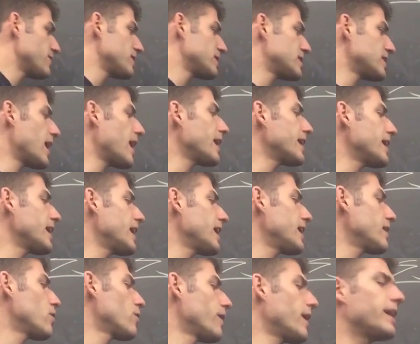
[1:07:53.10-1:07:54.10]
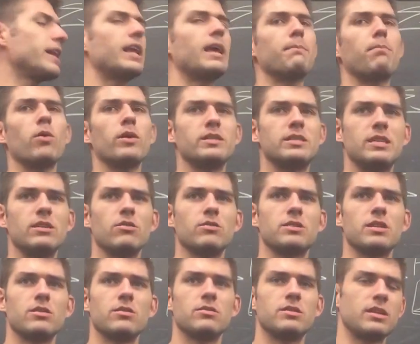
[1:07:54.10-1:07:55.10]
if it's 98 or
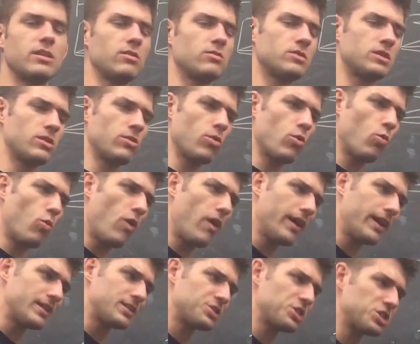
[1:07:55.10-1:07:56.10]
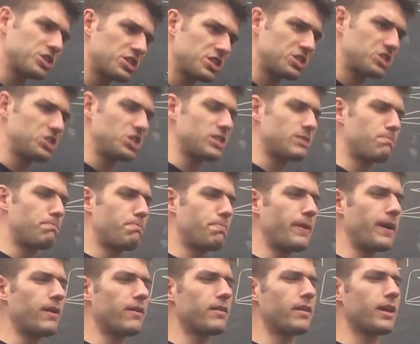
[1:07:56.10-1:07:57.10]
98.00001, it's just
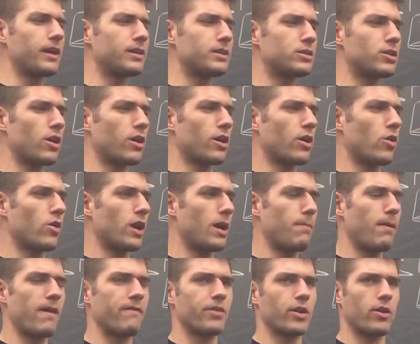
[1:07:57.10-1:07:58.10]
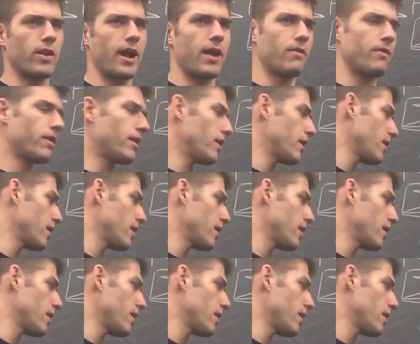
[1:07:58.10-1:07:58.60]
barely going to start going up off the ground.